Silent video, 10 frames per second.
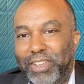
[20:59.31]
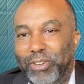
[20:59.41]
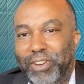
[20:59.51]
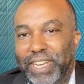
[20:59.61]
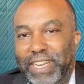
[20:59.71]

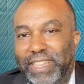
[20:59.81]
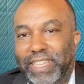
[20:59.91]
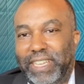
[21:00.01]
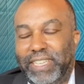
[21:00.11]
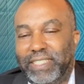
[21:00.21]
or
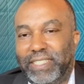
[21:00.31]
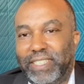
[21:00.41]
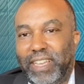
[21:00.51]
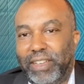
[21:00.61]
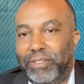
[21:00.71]
anything.
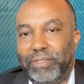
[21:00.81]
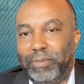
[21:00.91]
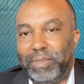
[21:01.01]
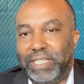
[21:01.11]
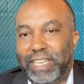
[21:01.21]
So,
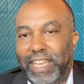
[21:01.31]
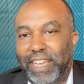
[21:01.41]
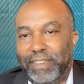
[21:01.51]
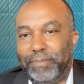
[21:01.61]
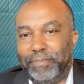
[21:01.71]
but yeah.